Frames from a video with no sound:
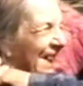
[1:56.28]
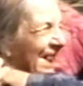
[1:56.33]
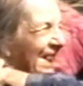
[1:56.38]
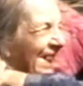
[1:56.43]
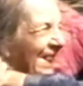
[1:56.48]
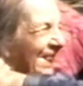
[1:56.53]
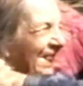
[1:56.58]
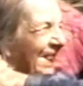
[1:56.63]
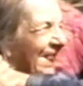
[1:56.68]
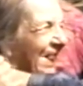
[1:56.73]

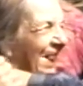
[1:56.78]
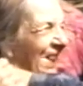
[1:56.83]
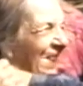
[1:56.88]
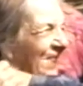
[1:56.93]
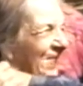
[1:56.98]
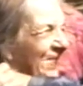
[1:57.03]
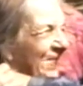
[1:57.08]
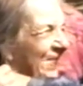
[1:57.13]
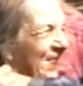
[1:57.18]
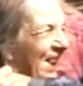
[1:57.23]
But
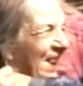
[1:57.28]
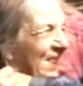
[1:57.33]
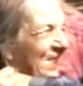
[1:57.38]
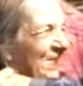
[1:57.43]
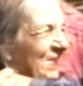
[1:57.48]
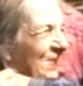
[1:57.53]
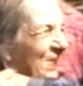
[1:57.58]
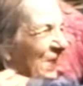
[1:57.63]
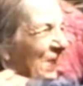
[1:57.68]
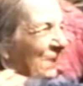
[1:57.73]
y'all can't
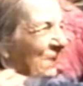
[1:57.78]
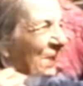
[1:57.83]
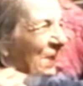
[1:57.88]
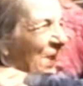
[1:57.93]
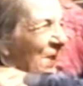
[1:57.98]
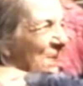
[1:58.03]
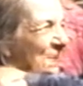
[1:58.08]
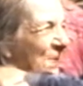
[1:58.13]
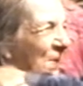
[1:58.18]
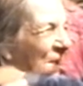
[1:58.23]

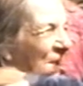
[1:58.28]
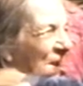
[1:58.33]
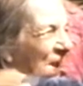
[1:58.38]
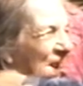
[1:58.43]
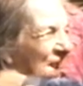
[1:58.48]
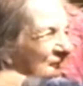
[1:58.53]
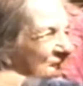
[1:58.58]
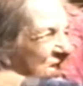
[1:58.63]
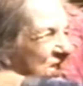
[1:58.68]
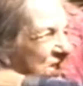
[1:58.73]
remember
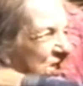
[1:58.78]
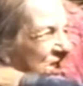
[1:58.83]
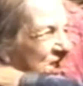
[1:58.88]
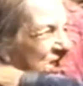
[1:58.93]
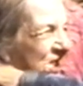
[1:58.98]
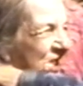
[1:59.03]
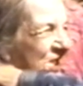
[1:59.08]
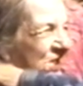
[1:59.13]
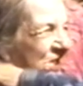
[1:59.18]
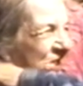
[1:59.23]
how she
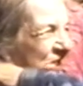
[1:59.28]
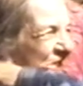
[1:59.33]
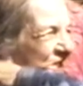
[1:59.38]
used